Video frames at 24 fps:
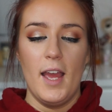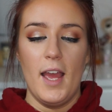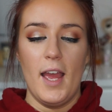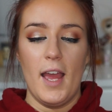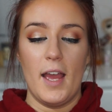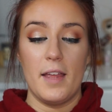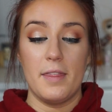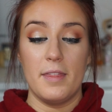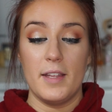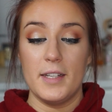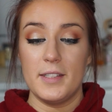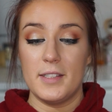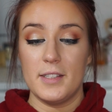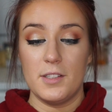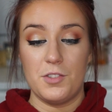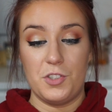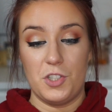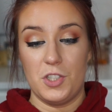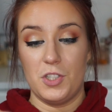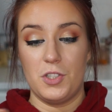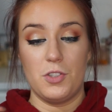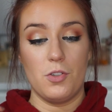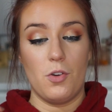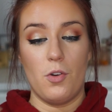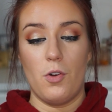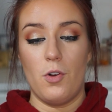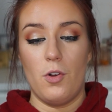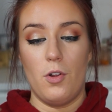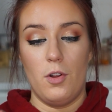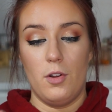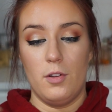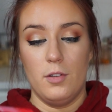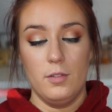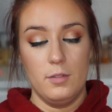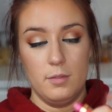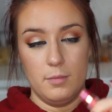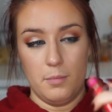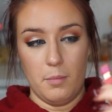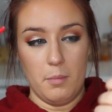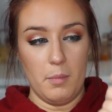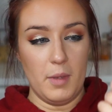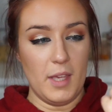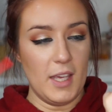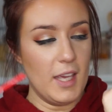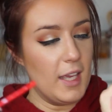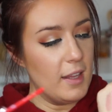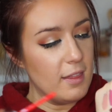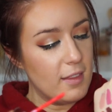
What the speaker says: and this is just all me.